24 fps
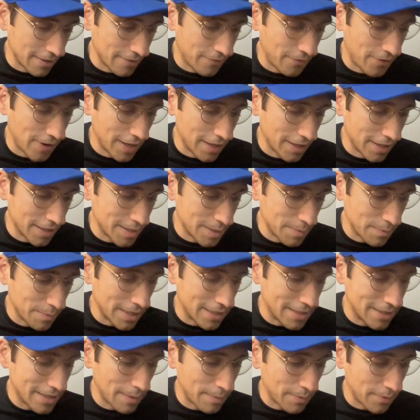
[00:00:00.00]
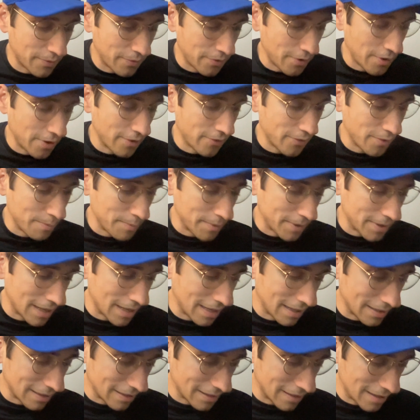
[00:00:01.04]
Finally somebody stepped in front of him
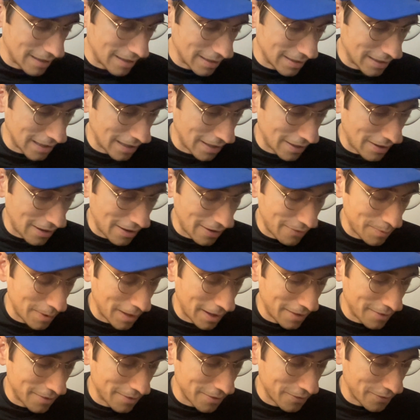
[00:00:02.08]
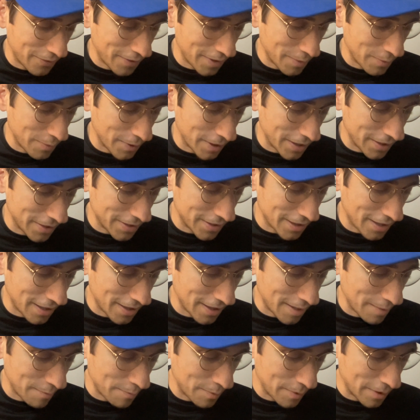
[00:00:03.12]
and cut that off, but I don't know if anyone else saw
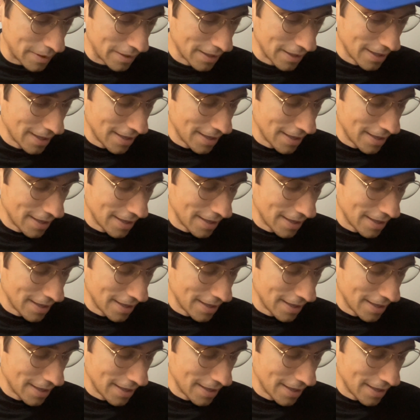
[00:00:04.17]
that, but